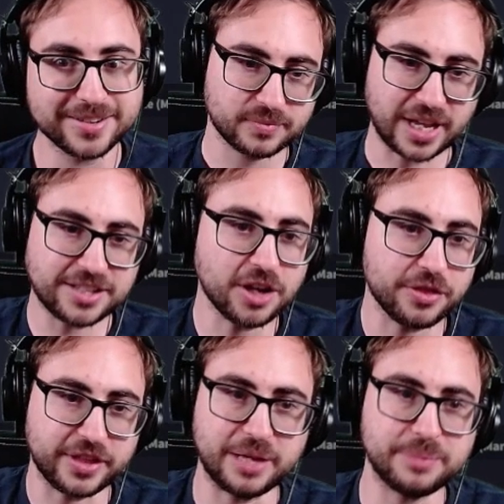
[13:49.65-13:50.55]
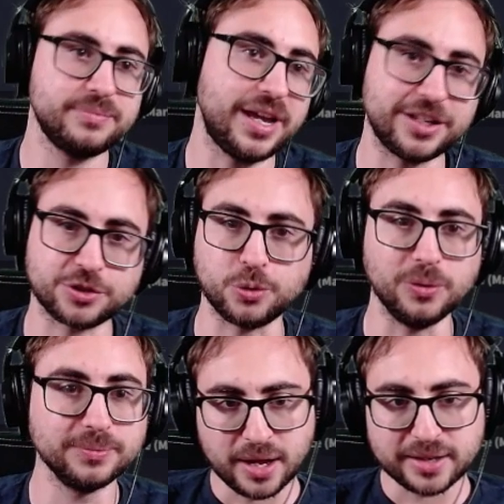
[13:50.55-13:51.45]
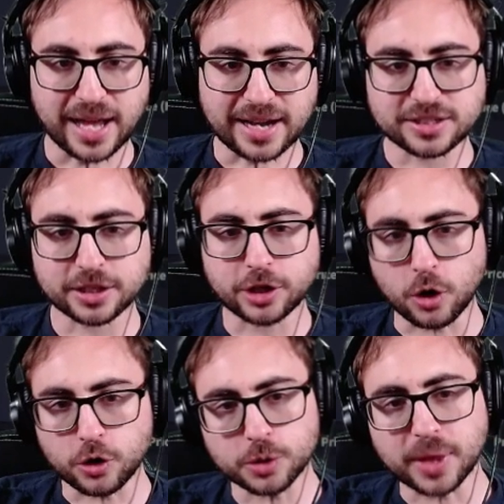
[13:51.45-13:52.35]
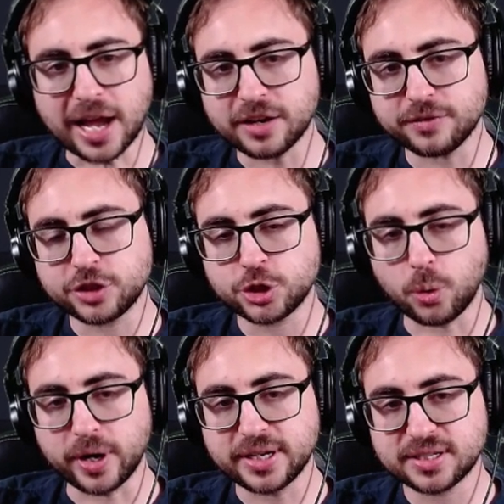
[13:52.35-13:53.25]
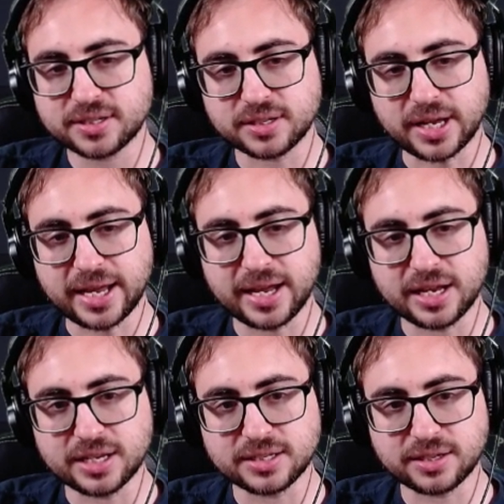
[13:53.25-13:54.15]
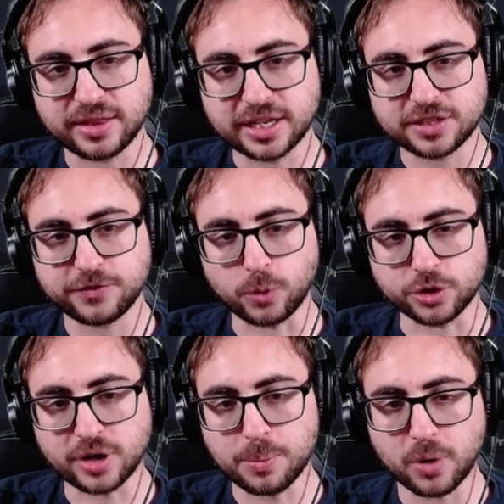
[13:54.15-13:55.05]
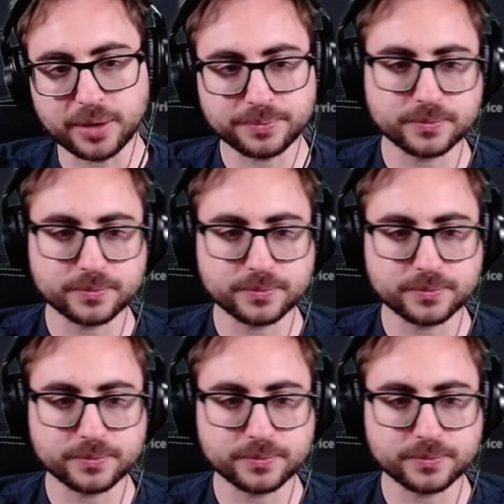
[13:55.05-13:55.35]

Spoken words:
It's on theme, and it's cool. Next, the Goku Black of choice is this 4-drop one.